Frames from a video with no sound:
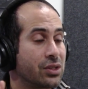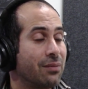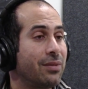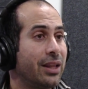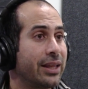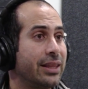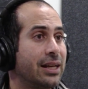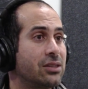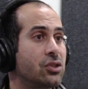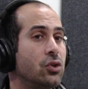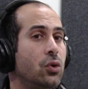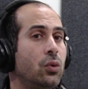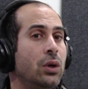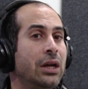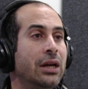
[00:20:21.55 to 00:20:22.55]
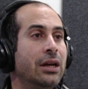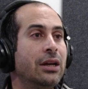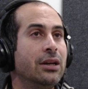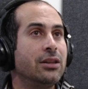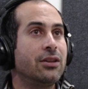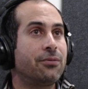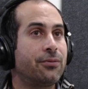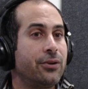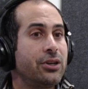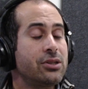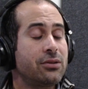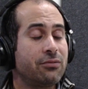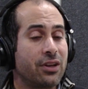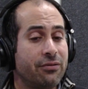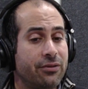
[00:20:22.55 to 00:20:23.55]
something like that. So
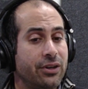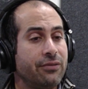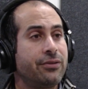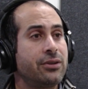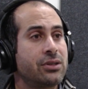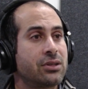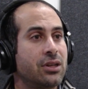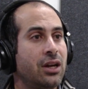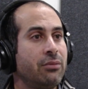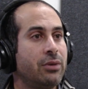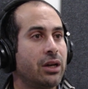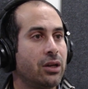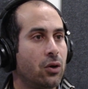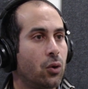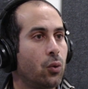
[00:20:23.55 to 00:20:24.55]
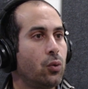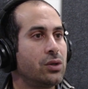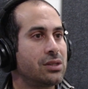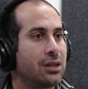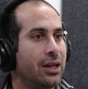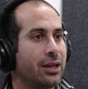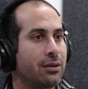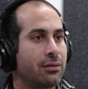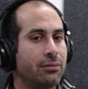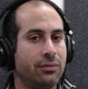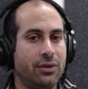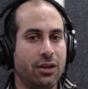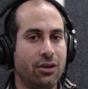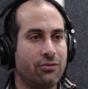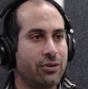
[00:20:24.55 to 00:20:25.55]
the very first time, I always like
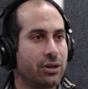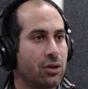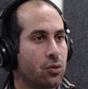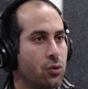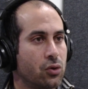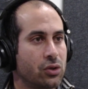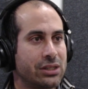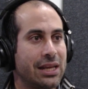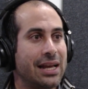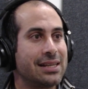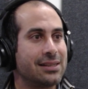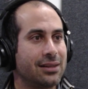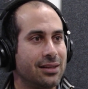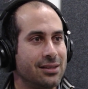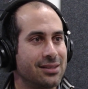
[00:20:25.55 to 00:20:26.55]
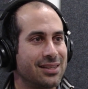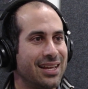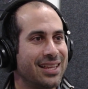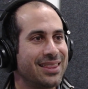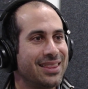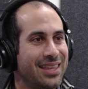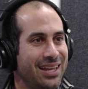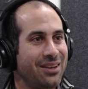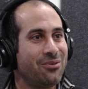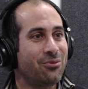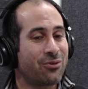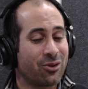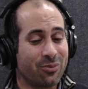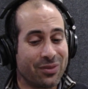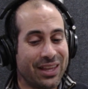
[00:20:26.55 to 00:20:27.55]
deliver the course as it is, and then
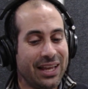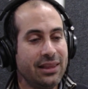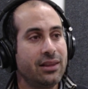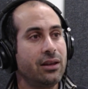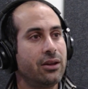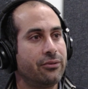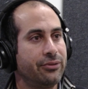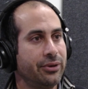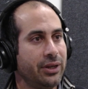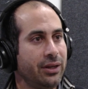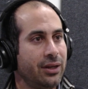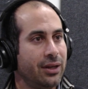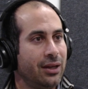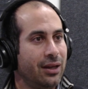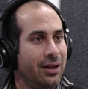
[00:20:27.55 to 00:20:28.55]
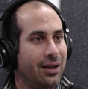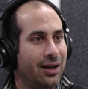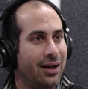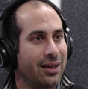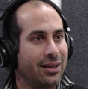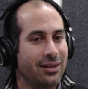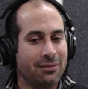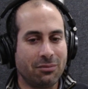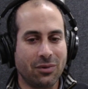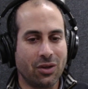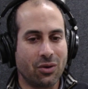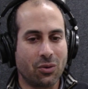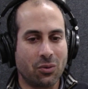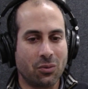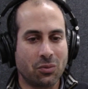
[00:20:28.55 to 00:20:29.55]
from that delivery, I,
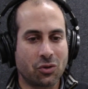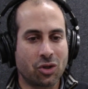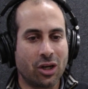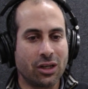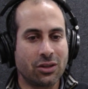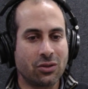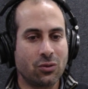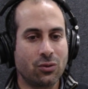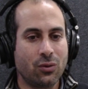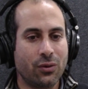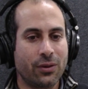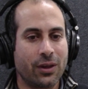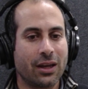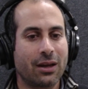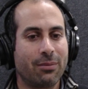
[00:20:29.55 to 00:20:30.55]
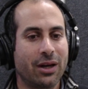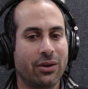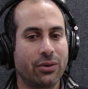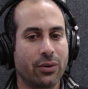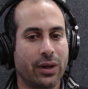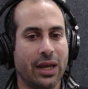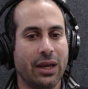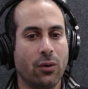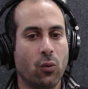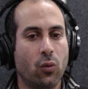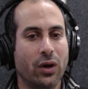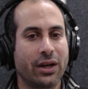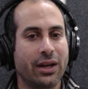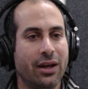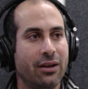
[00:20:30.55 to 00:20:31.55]
try to think about, okay,
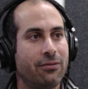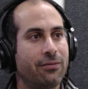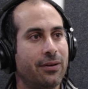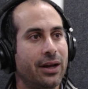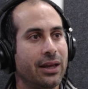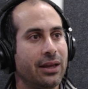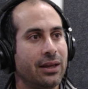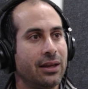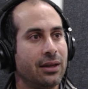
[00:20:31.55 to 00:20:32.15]
what if I